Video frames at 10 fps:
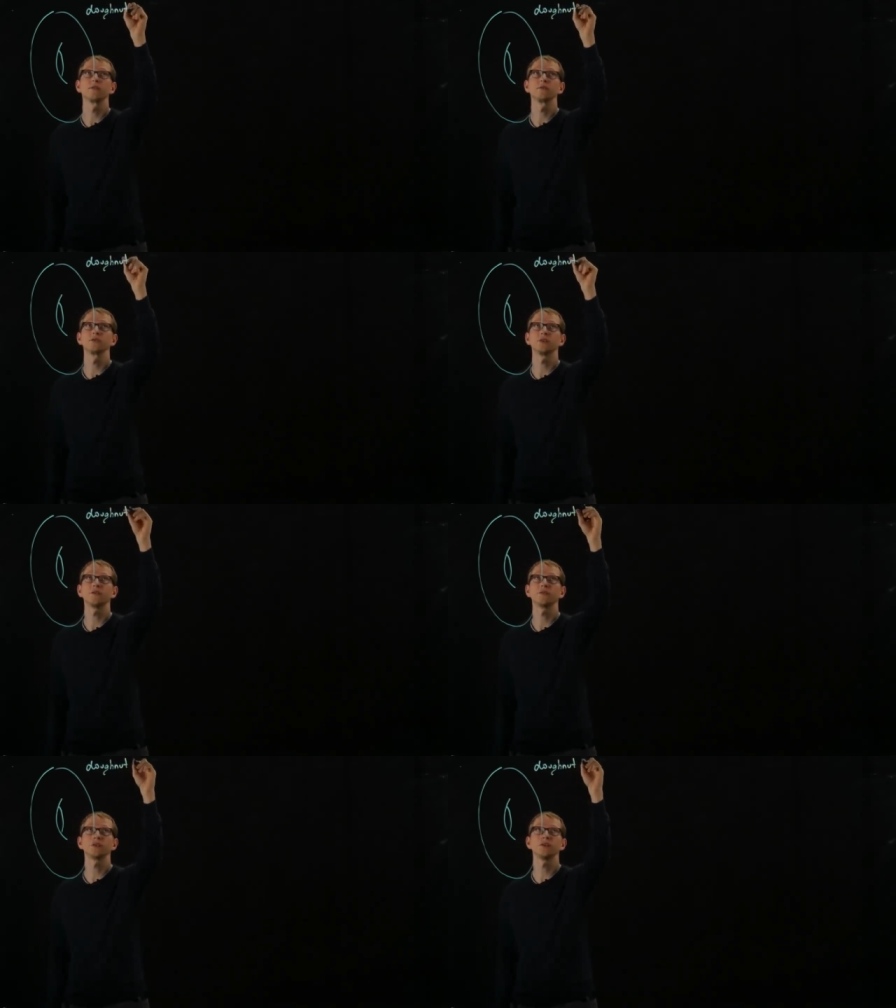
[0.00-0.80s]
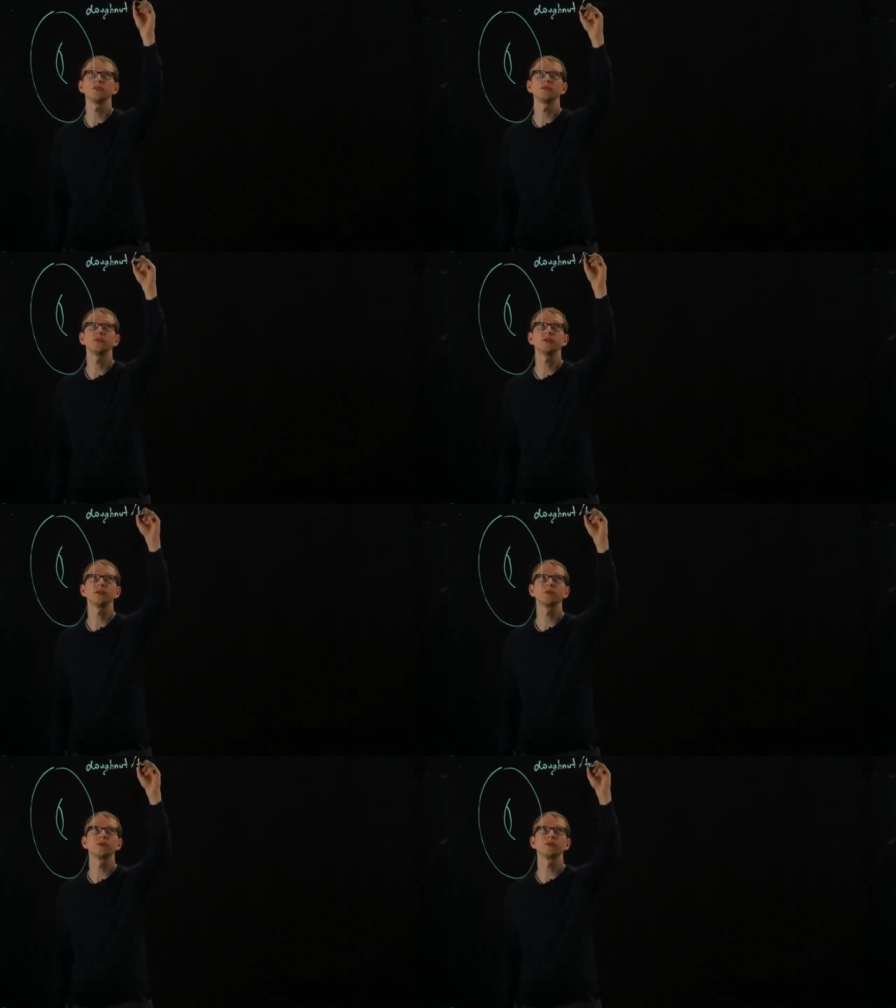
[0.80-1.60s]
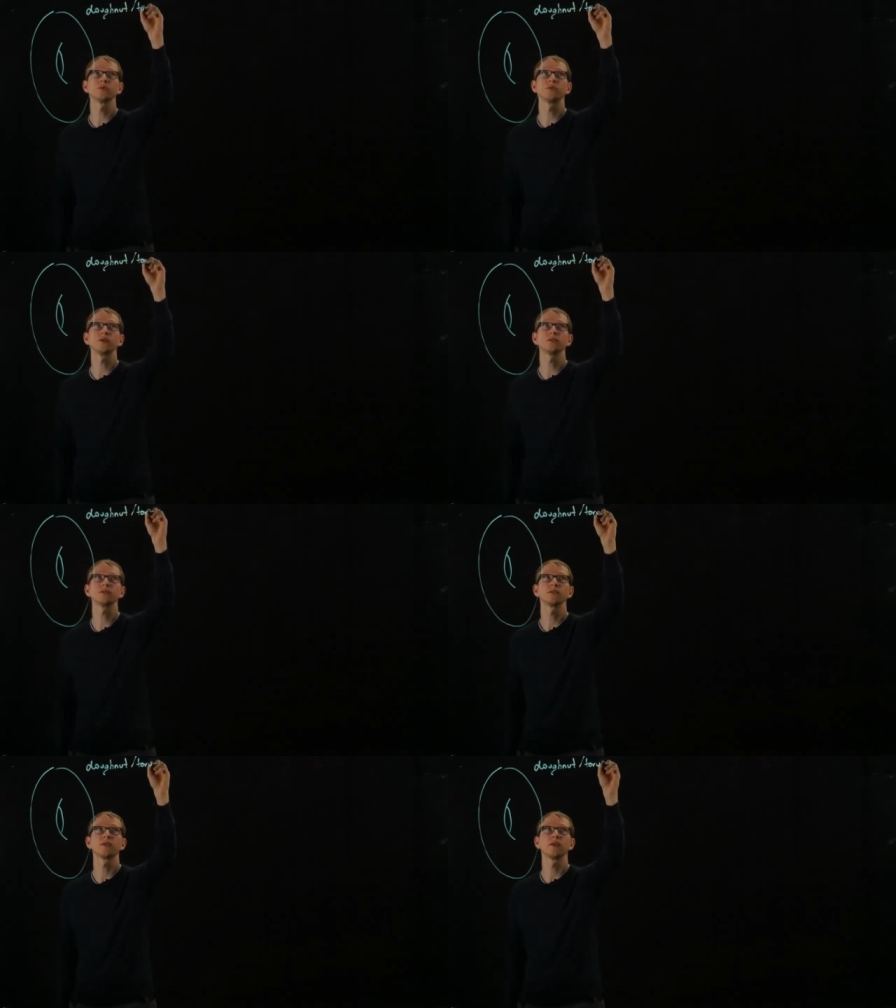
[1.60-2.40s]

which is often called a donut or a torus.